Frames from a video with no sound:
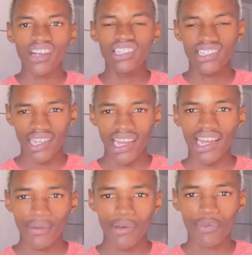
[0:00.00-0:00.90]
just kind
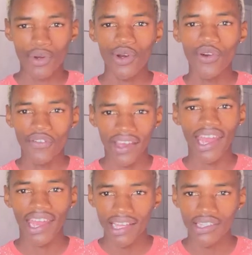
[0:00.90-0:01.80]
of be
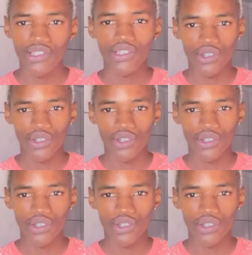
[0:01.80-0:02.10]
proving to